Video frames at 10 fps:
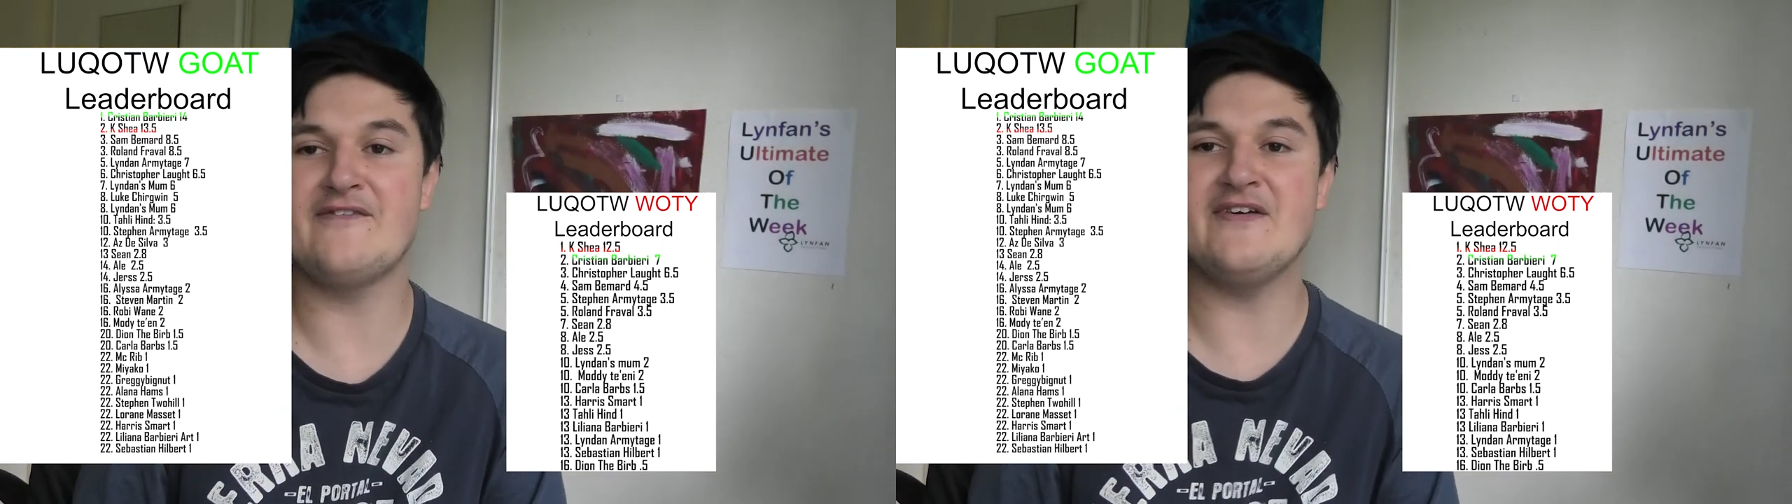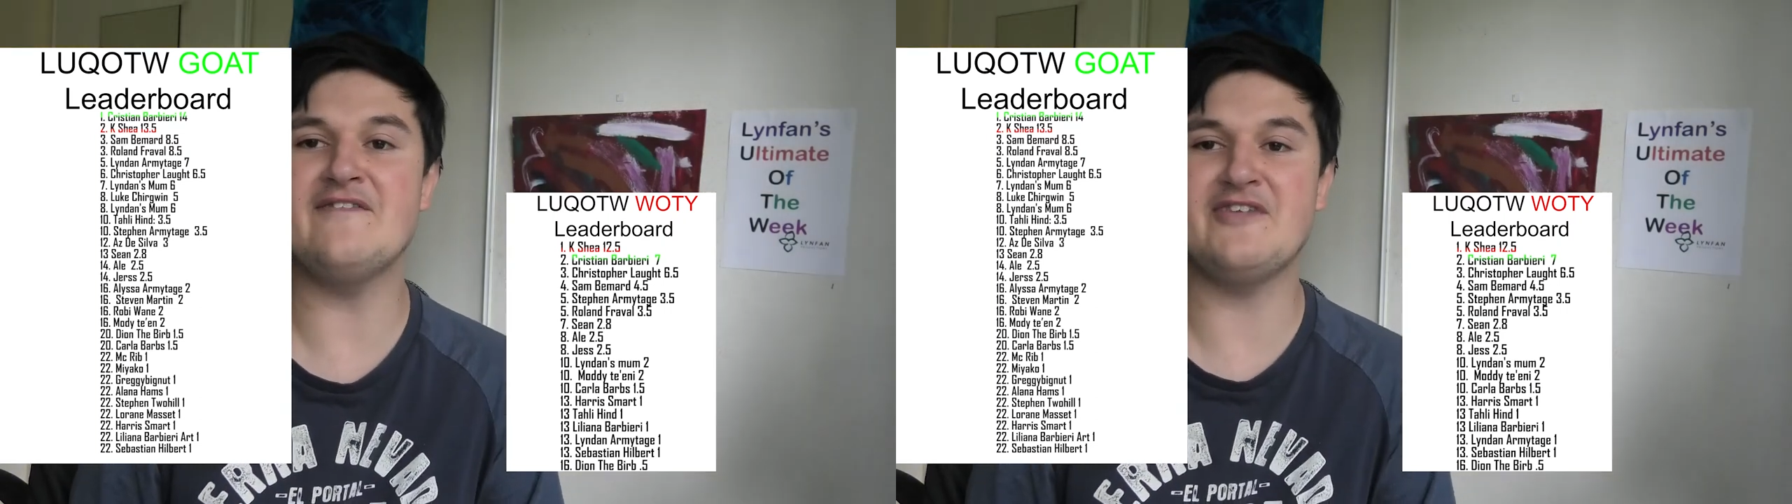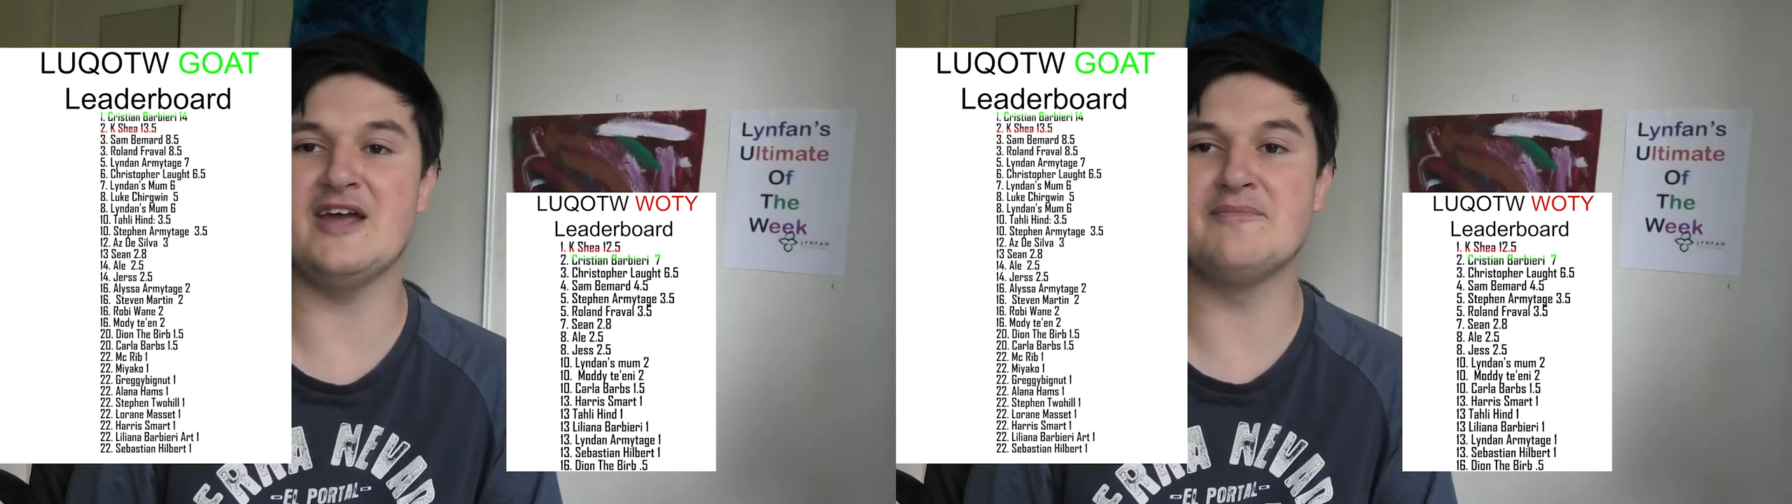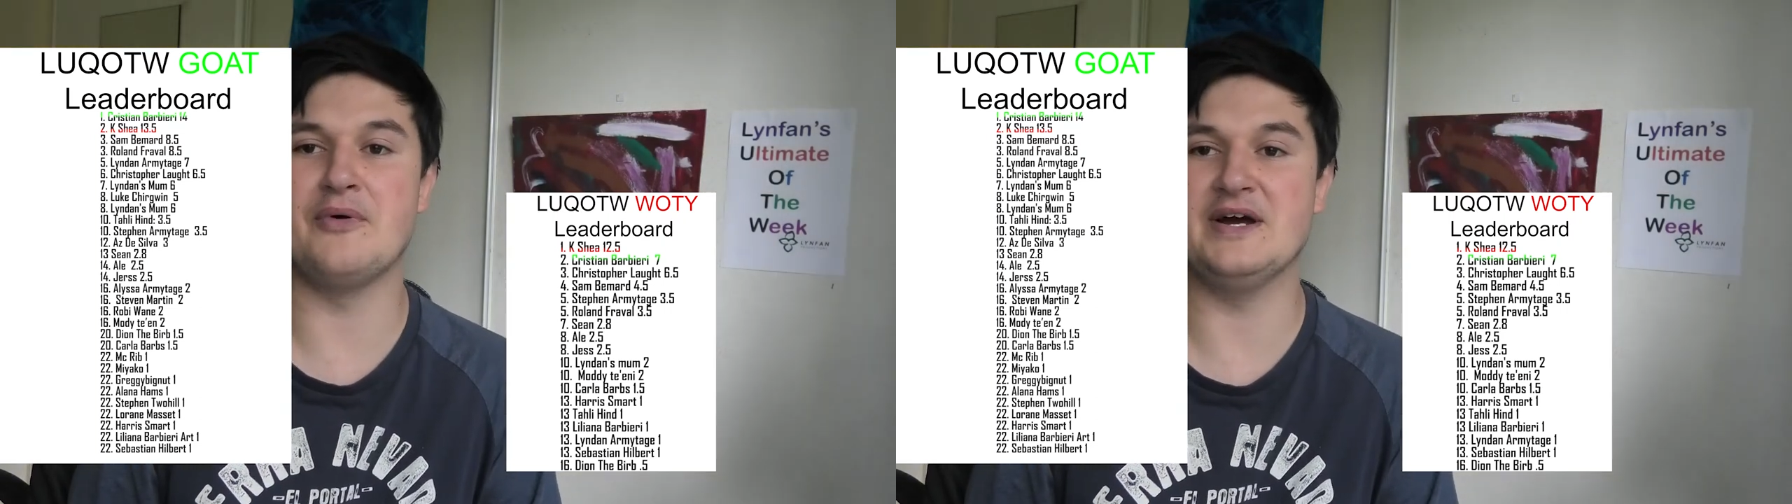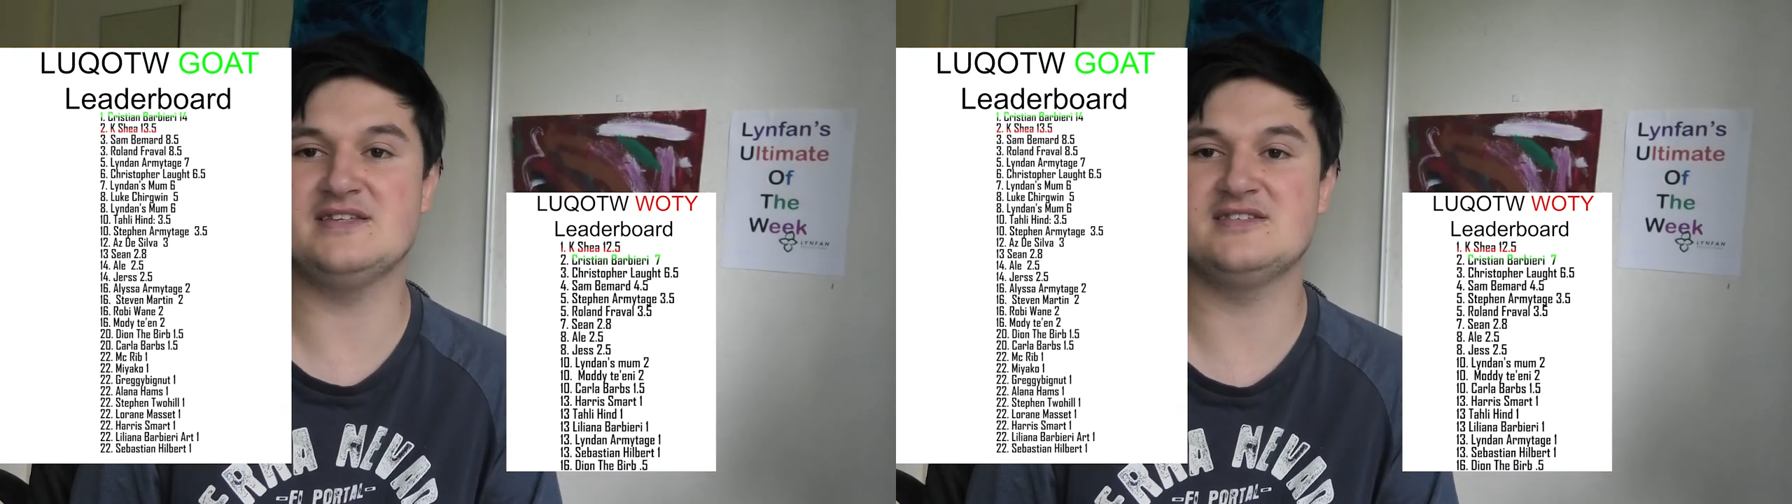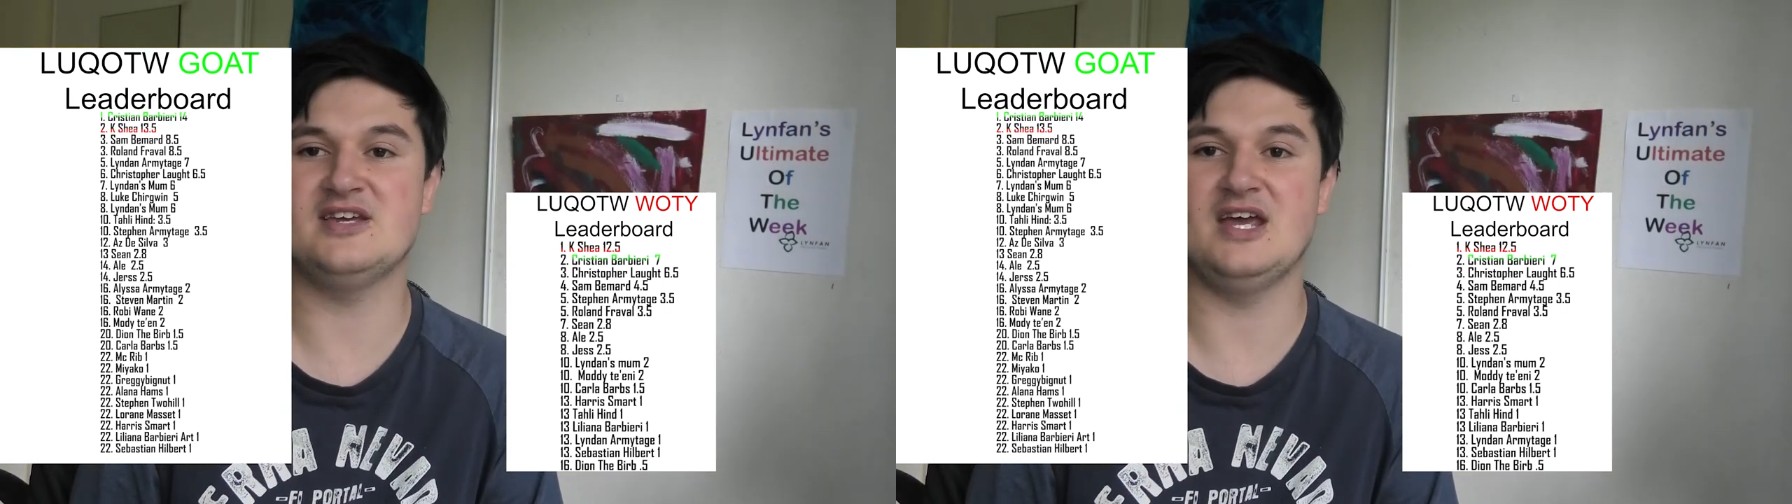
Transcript: 15 points